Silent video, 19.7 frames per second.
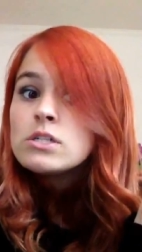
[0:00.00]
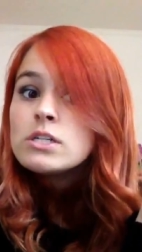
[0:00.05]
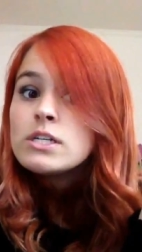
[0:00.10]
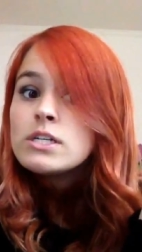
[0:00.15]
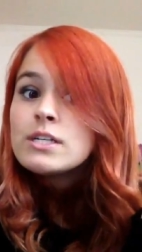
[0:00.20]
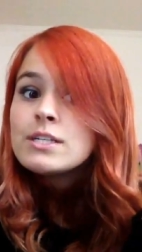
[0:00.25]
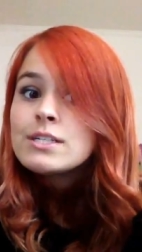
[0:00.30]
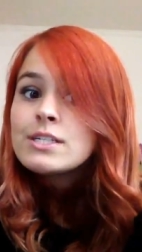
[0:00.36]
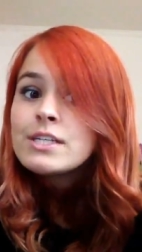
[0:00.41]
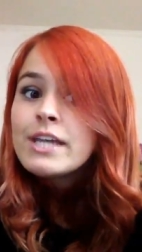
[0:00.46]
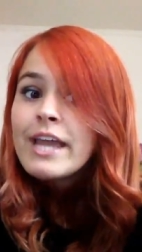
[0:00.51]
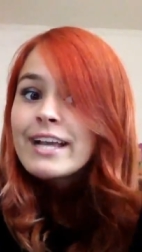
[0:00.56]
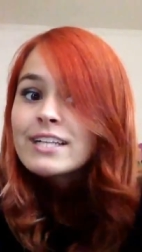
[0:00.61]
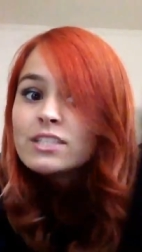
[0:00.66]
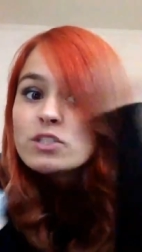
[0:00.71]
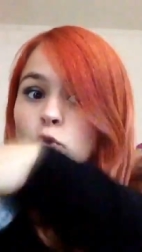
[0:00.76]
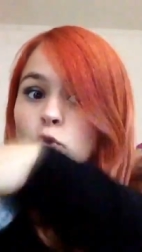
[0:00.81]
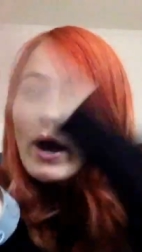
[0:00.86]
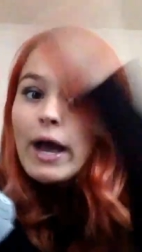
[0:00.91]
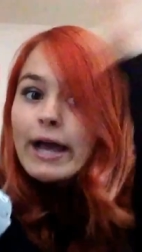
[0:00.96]
is Jack
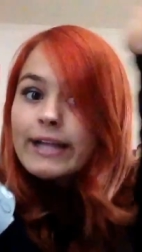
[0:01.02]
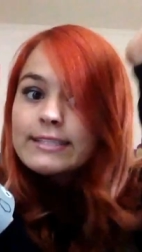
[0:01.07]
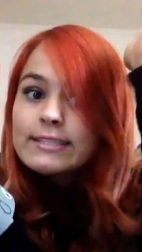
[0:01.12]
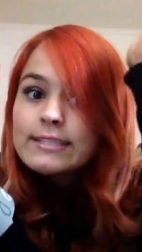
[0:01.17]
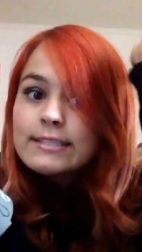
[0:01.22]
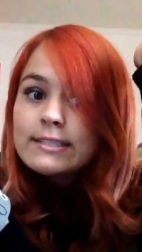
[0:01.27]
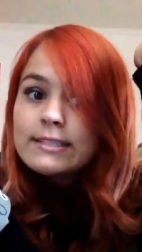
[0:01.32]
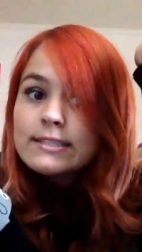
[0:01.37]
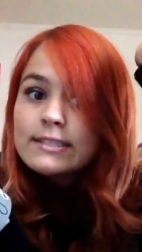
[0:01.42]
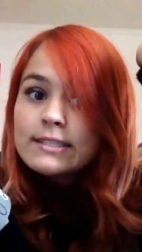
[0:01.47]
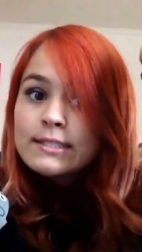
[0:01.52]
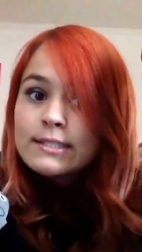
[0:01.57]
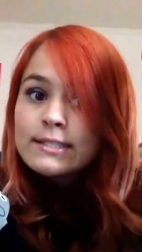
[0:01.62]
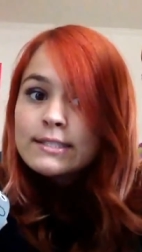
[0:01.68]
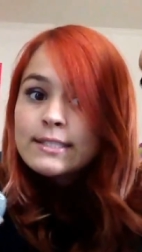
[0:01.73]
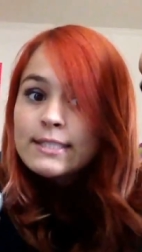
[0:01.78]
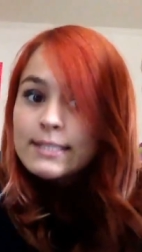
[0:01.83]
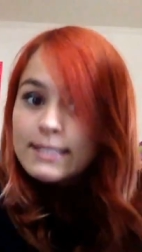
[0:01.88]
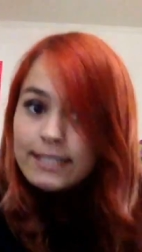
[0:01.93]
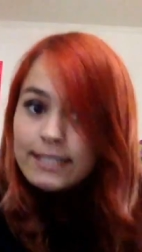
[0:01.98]
Squat.
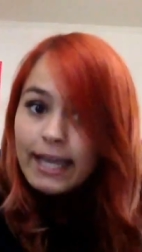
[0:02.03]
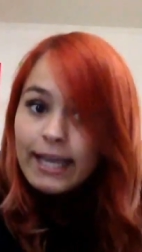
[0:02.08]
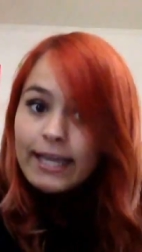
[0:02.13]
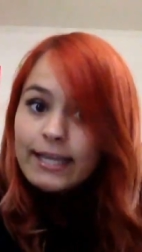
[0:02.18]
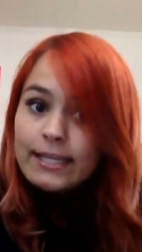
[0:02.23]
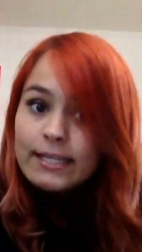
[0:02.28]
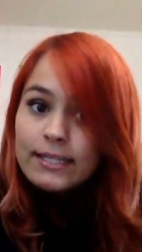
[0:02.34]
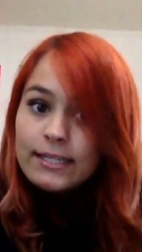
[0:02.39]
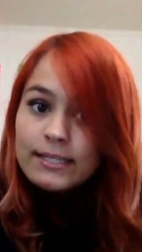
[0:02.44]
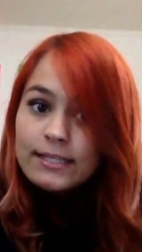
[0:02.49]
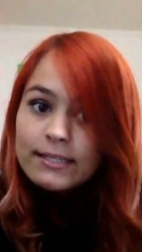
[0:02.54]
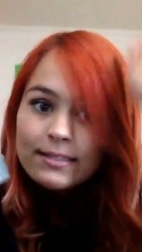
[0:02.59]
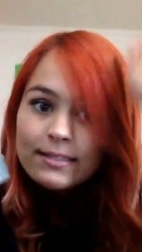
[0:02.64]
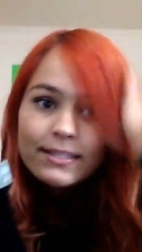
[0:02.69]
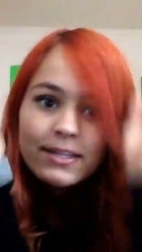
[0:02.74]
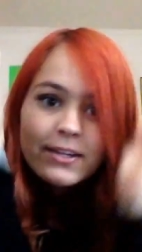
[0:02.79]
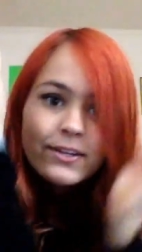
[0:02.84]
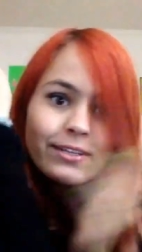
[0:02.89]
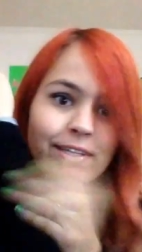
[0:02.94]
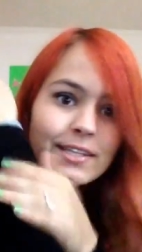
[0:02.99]
Okay?
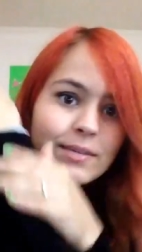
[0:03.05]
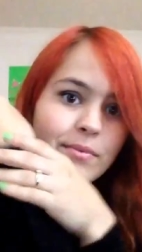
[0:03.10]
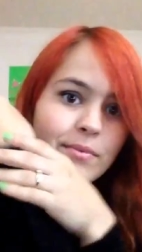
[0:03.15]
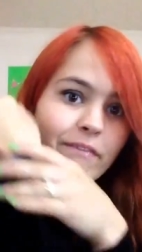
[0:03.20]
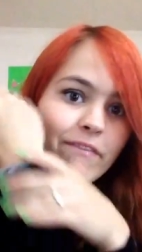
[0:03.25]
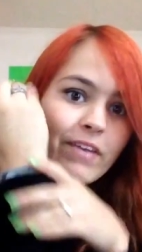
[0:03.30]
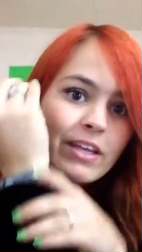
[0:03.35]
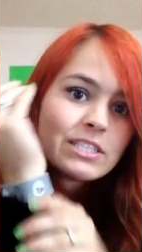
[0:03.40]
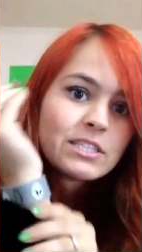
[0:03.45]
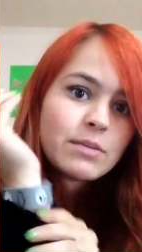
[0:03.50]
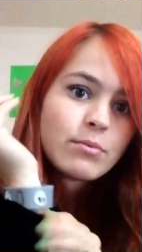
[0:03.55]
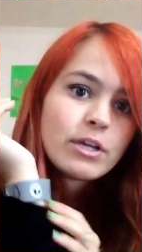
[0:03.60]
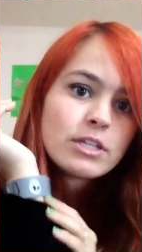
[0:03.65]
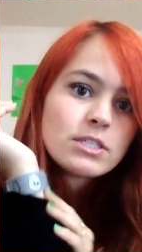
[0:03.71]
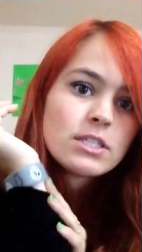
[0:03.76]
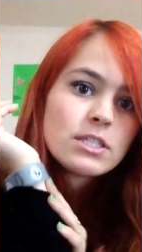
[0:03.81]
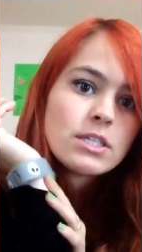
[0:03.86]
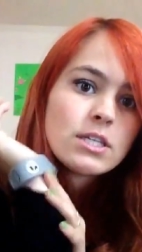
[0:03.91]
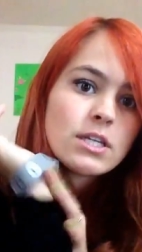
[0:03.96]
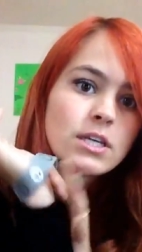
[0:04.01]
I mean, like, fancy
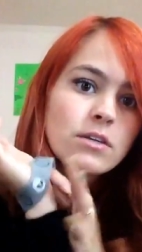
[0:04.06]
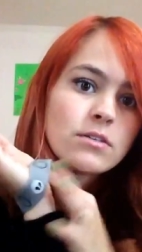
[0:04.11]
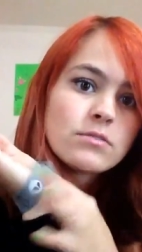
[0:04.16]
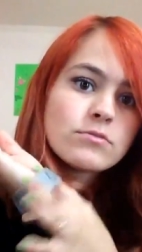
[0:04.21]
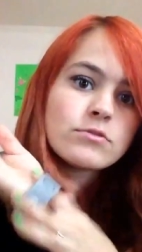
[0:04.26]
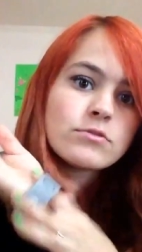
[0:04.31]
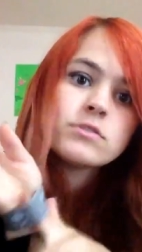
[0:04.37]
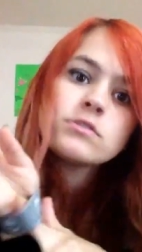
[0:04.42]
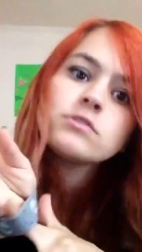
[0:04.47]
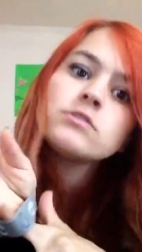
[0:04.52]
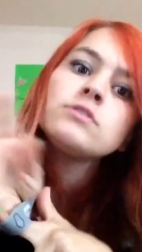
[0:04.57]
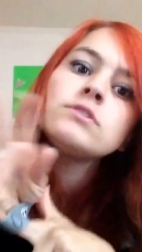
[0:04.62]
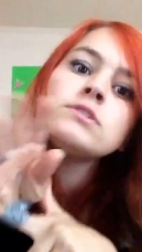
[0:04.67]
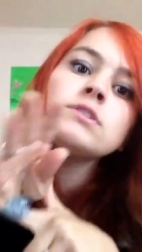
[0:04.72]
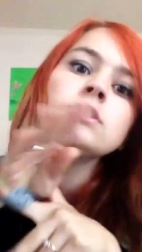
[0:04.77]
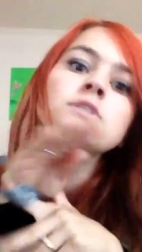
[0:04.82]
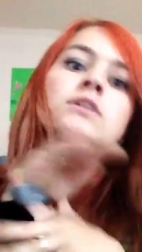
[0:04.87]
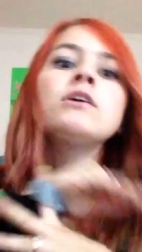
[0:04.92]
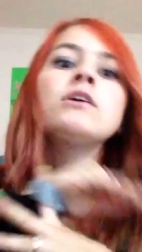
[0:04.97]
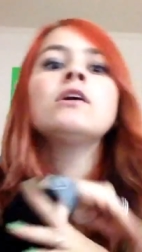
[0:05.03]
bracelet.
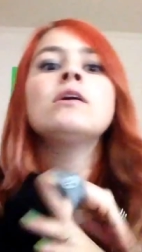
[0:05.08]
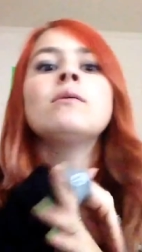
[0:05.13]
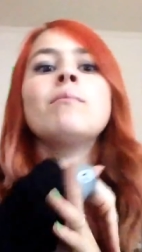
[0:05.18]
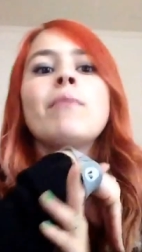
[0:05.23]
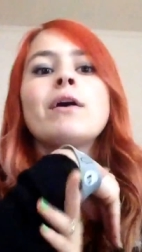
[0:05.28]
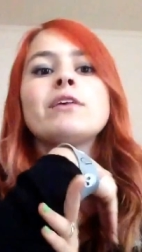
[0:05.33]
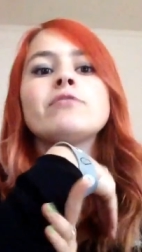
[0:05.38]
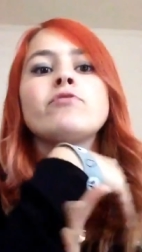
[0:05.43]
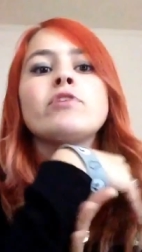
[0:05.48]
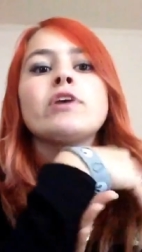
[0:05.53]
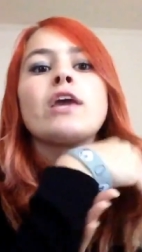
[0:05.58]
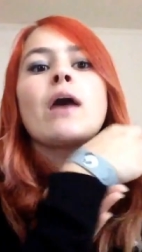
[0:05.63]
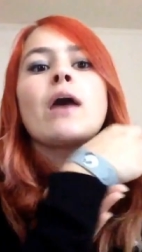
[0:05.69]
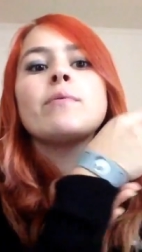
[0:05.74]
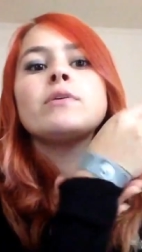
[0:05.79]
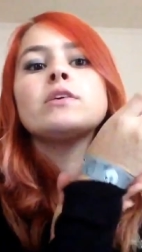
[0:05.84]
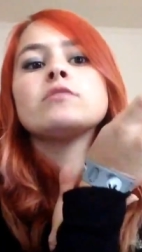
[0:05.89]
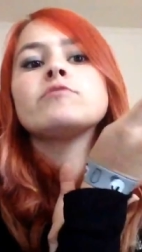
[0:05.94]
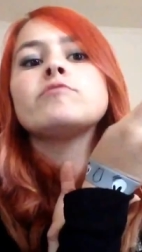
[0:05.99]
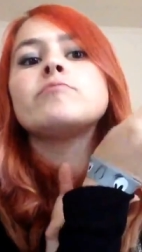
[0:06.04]
Best friend got
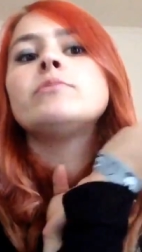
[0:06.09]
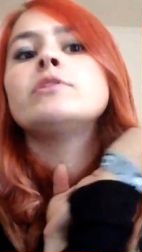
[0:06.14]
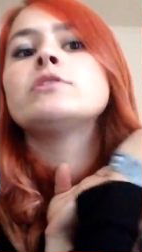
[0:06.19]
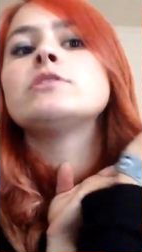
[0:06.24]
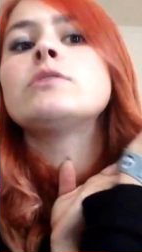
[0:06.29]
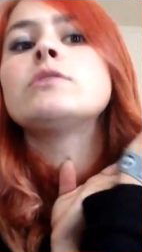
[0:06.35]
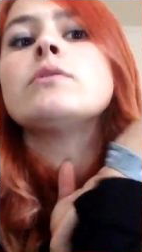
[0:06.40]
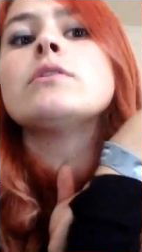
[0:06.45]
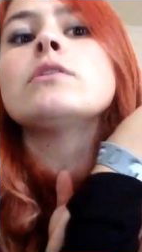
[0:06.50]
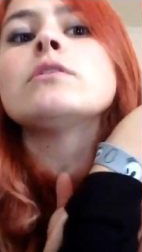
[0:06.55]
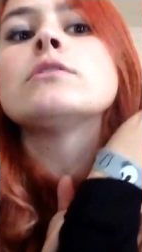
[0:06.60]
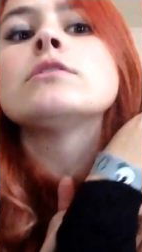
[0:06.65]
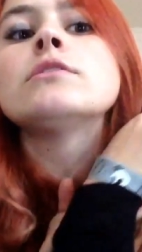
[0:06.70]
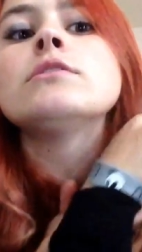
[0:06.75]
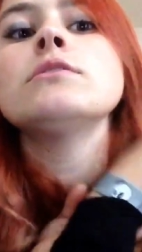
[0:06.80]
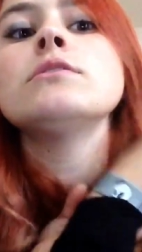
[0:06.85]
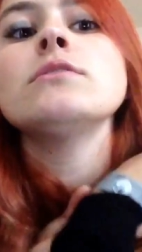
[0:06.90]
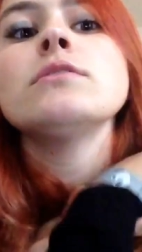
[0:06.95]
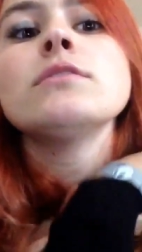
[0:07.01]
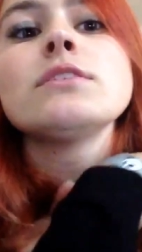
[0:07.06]
me this from Disney World.
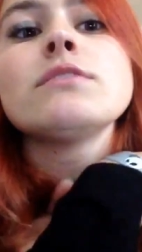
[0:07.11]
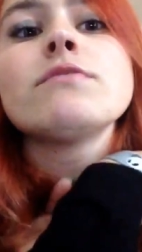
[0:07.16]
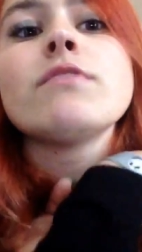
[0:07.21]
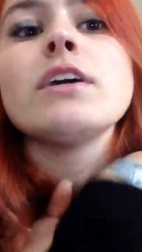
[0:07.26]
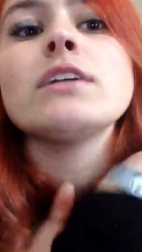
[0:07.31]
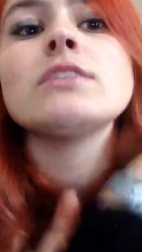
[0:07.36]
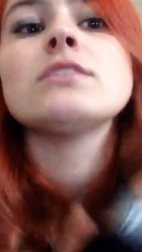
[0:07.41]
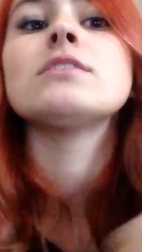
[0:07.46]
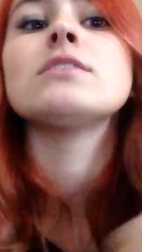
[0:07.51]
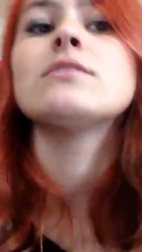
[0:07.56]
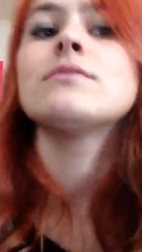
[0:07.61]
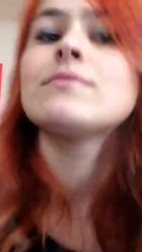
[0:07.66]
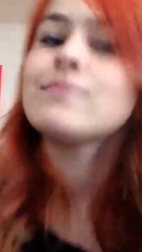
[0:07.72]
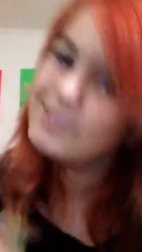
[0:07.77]
It's fancy.